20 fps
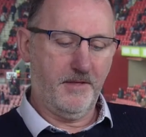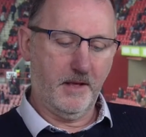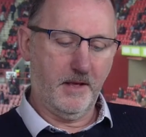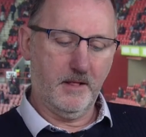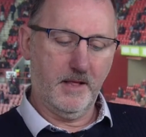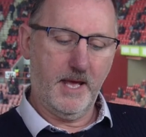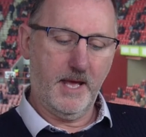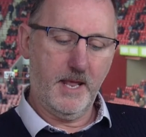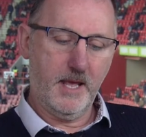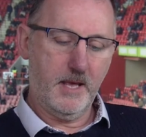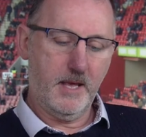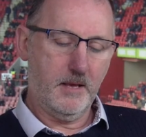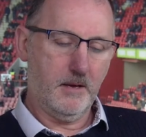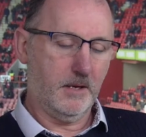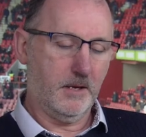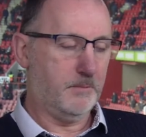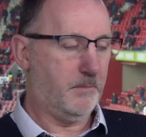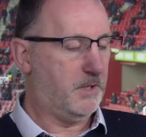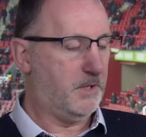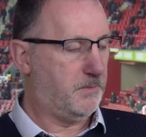think Lenny
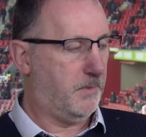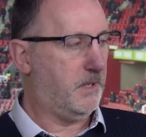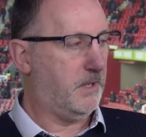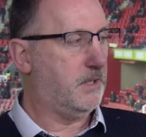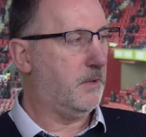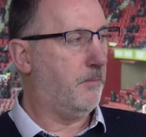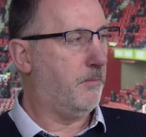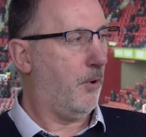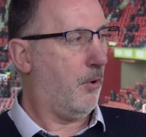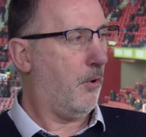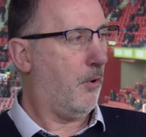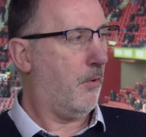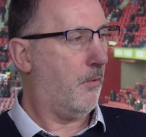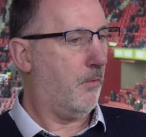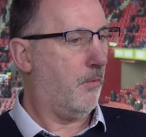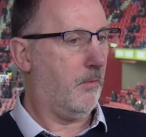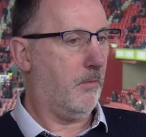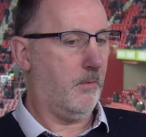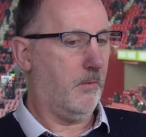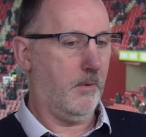had been speaking to
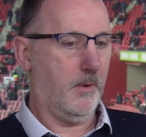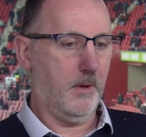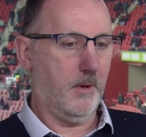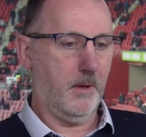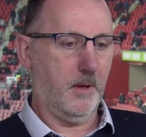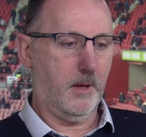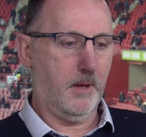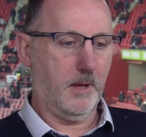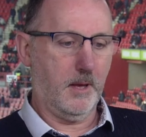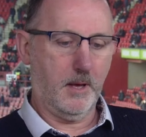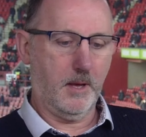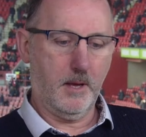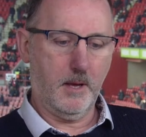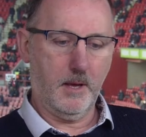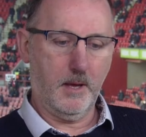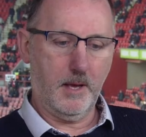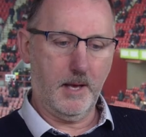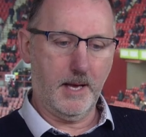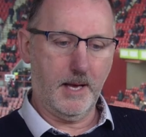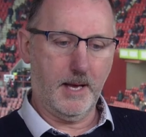Paul,
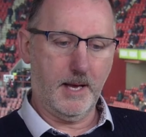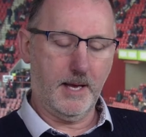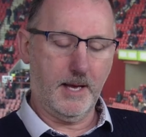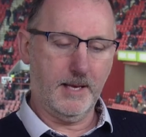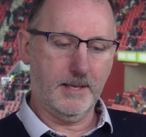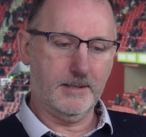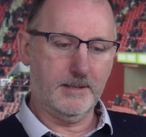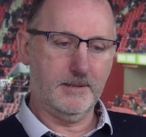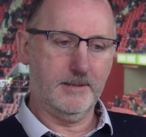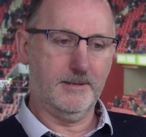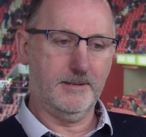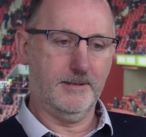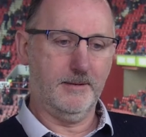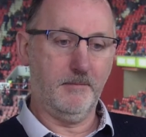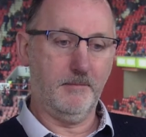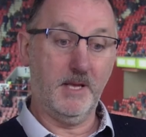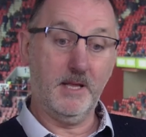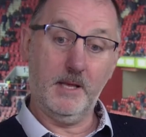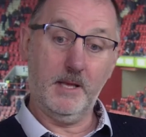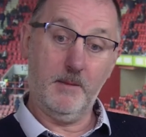and
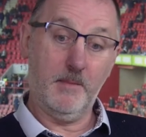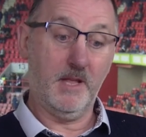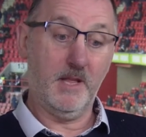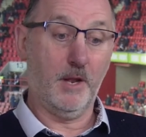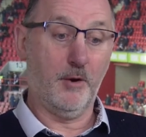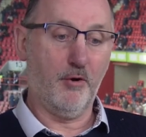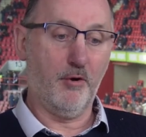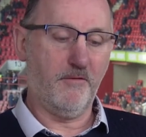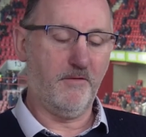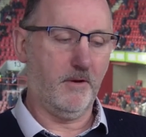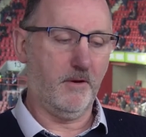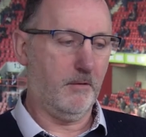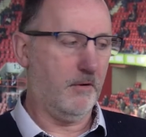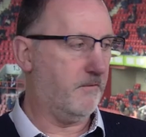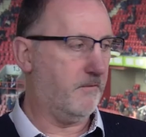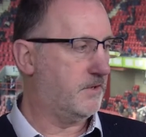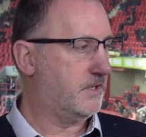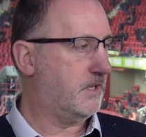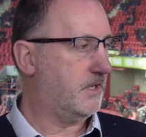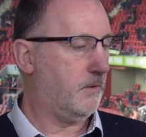he made an offer.
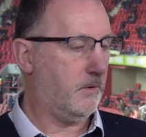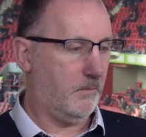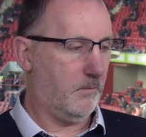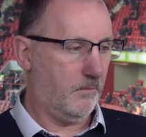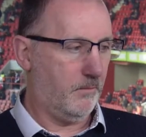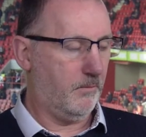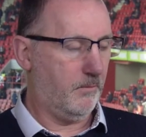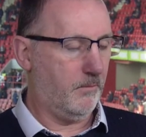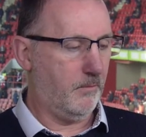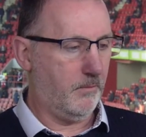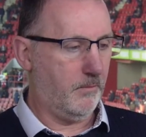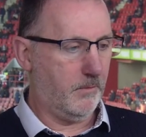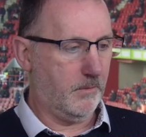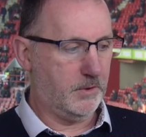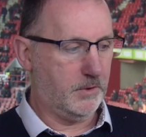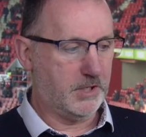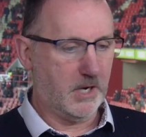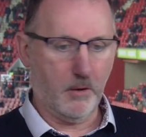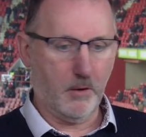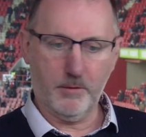Obviously,
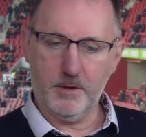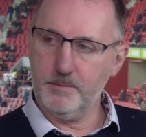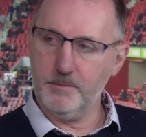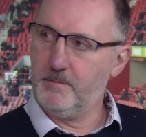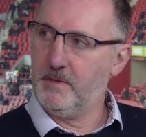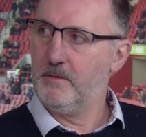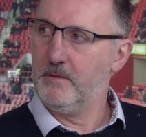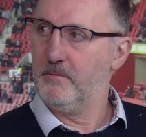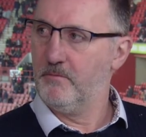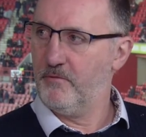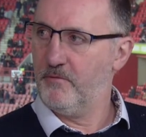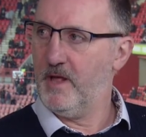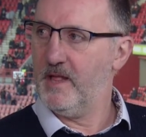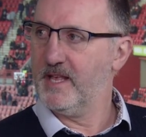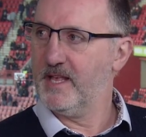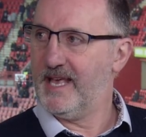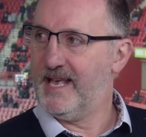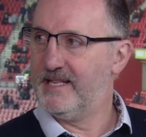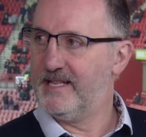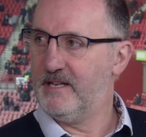Charlton had been
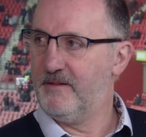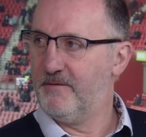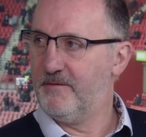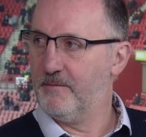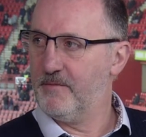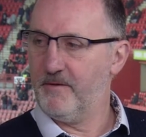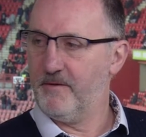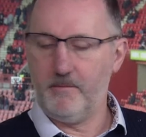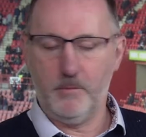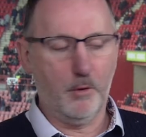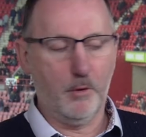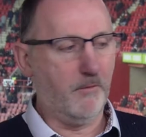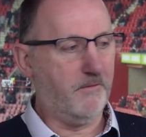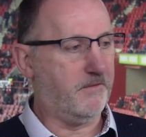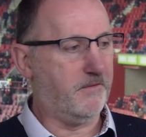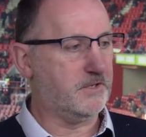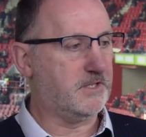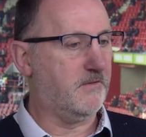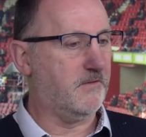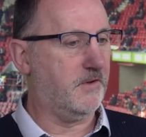relegated from the
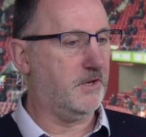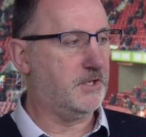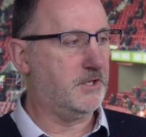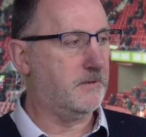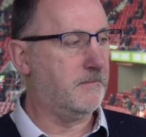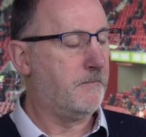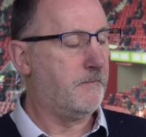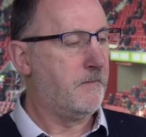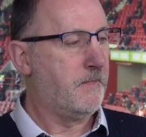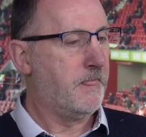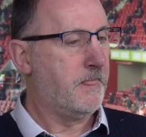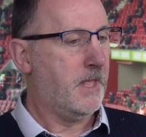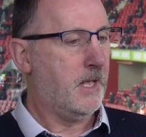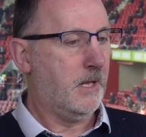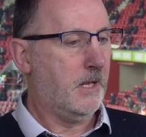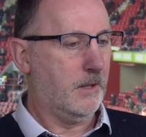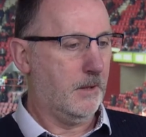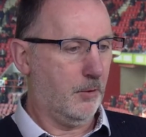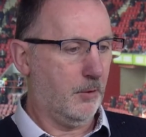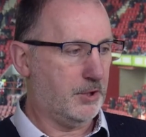old First Division,
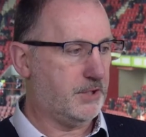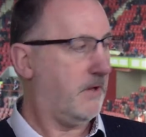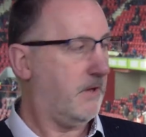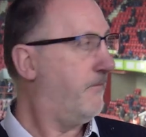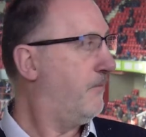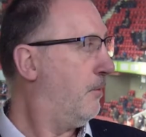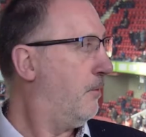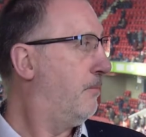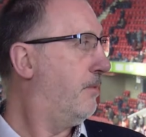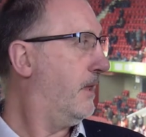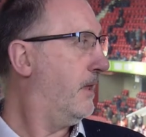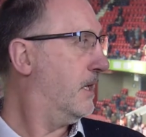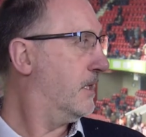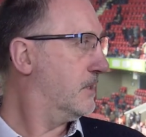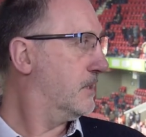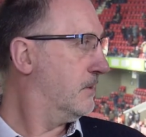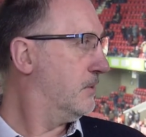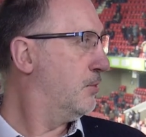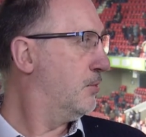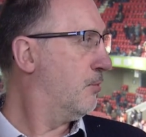lost a few
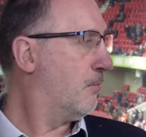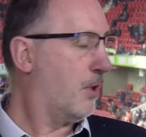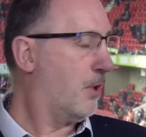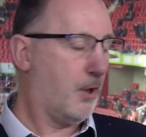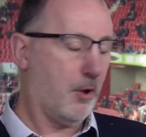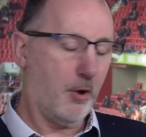players and Joe